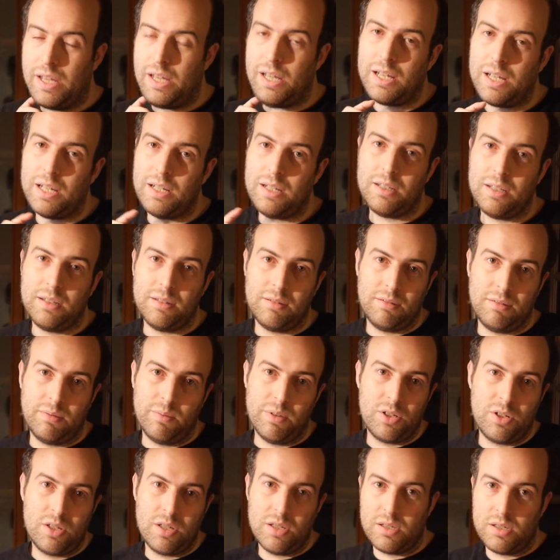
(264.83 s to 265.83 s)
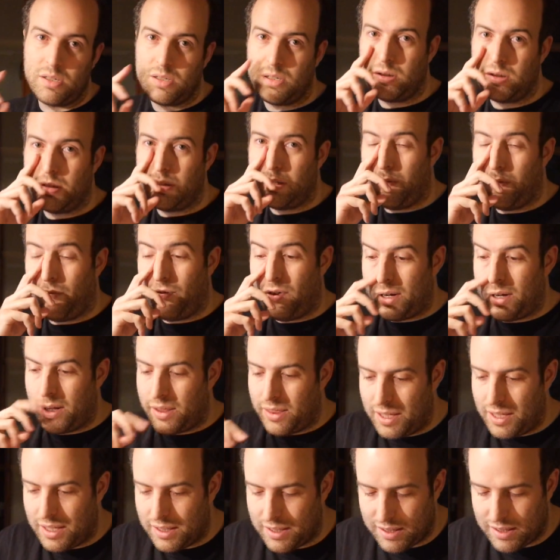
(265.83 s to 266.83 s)
uh, which is the funny
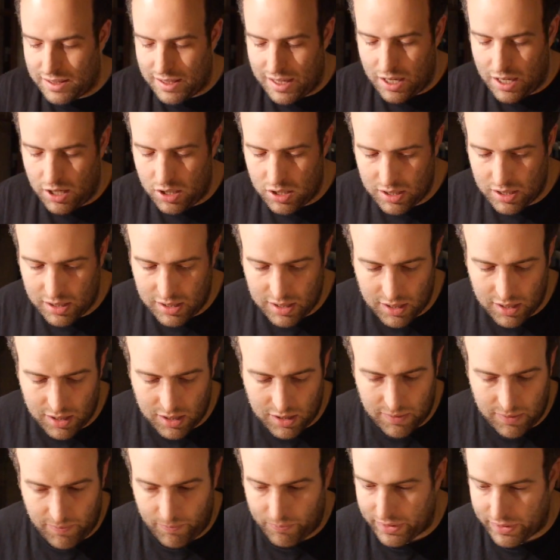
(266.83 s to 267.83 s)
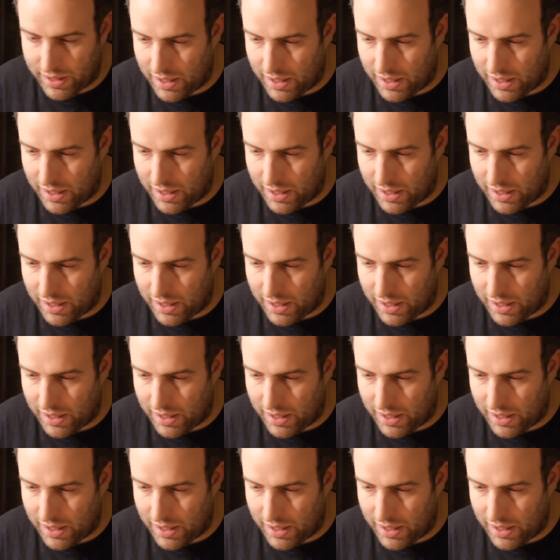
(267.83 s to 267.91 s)
thing that Casio did